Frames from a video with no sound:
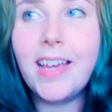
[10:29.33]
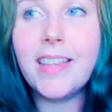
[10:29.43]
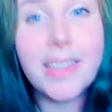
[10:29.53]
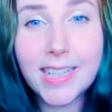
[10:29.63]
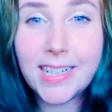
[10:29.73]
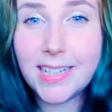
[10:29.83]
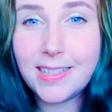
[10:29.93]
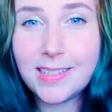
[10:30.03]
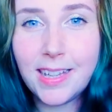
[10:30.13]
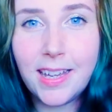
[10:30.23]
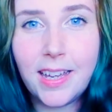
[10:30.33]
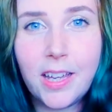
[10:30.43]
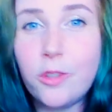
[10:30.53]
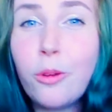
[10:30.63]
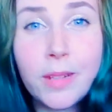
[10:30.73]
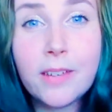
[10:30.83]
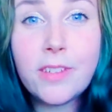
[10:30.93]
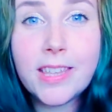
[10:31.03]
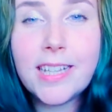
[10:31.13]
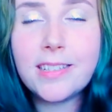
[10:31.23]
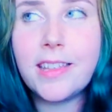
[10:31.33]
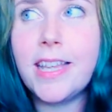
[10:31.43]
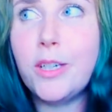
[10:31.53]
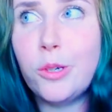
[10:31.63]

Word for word: The thing is, no one ever thinks that they